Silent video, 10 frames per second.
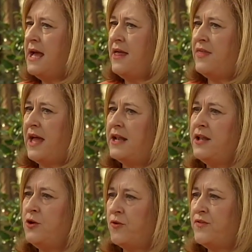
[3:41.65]
that
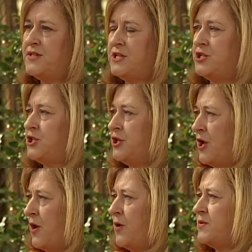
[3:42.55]
your physician
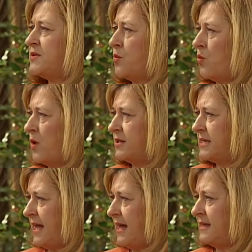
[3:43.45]
knows what
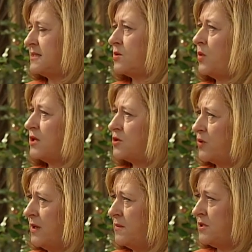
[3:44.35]
test, what
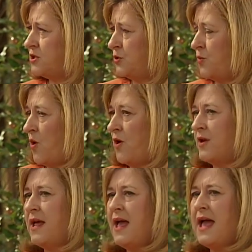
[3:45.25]
treatments you
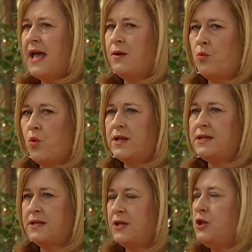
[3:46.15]
want, and what
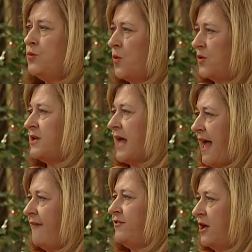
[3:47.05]
you want to
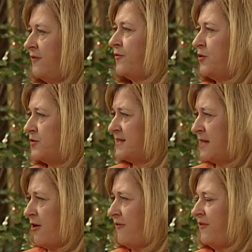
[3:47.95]
have done for
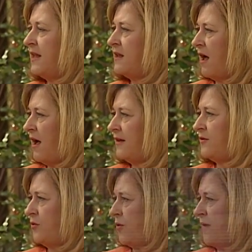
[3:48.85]
yourself and not your